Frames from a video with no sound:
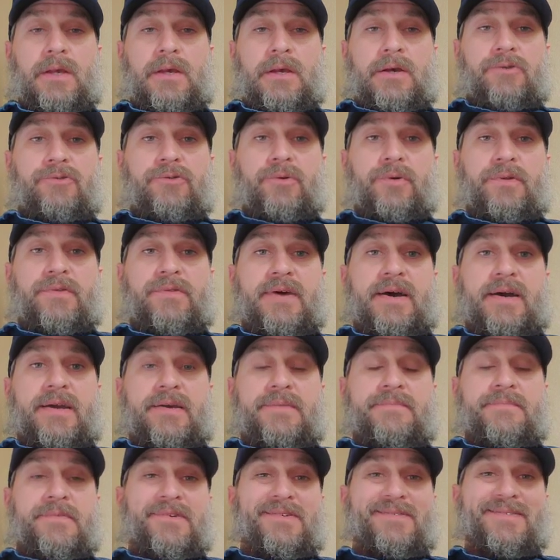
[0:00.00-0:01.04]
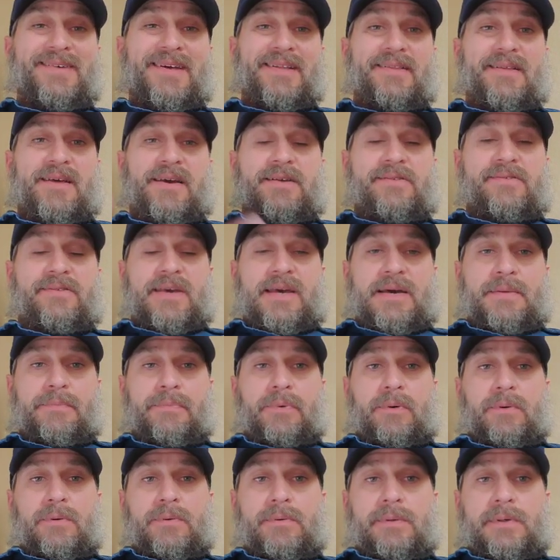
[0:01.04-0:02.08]
So I'll tell you, set the
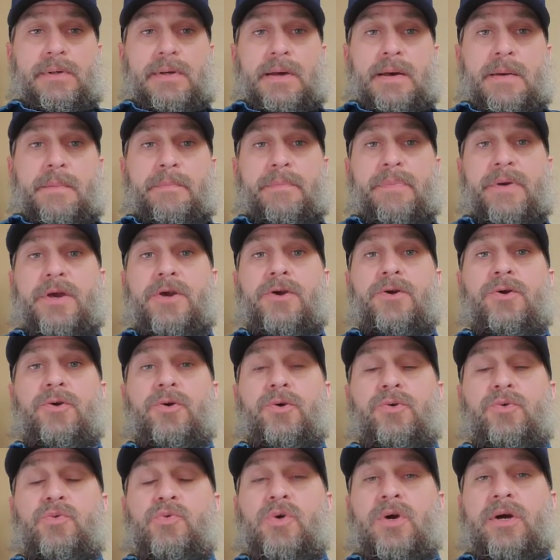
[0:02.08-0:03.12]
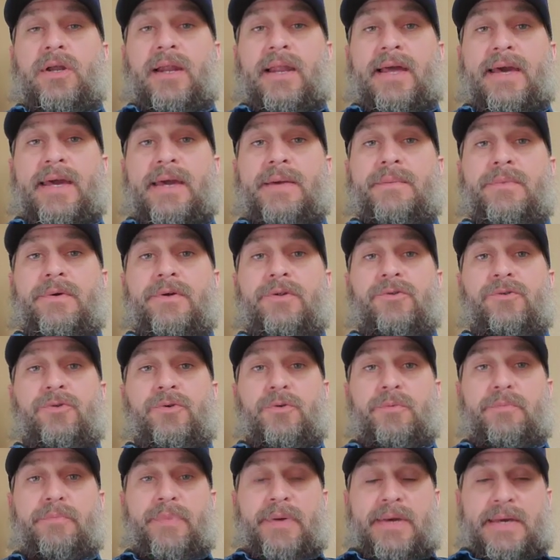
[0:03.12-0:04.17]
example. Be who you claim
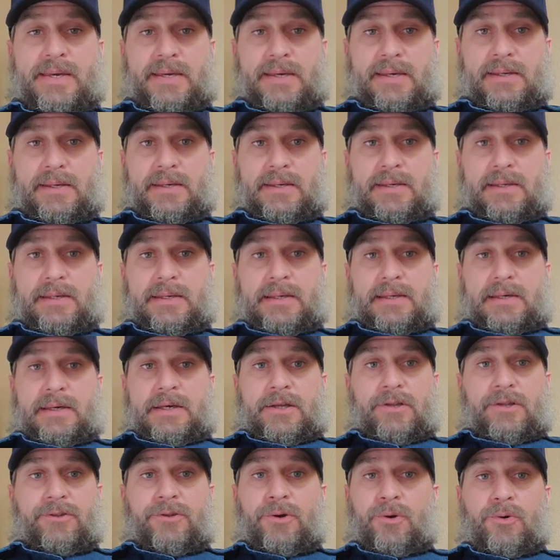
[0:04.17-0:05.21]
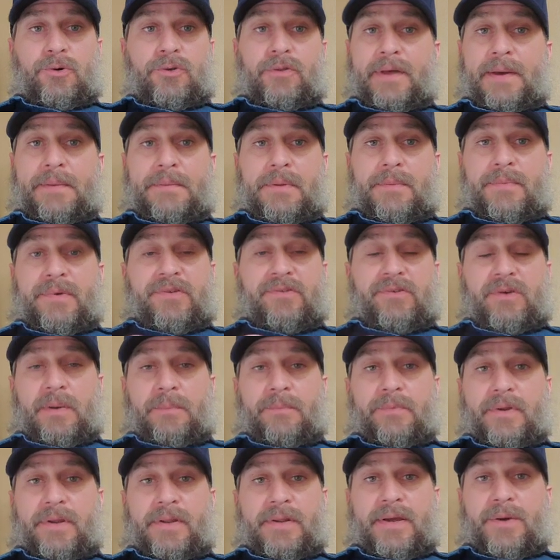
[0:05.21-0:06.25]
to be. Don't claim to be
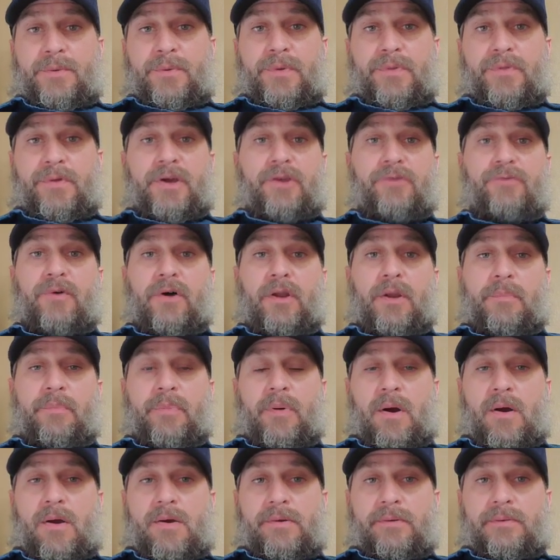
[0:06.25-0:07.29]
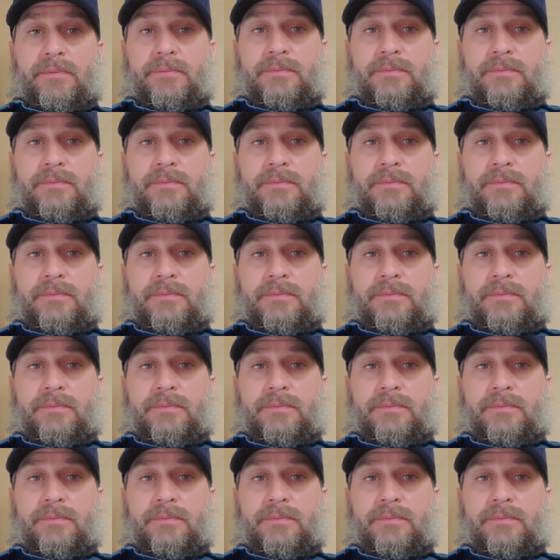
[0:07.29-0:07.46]
something, and then when things fall apart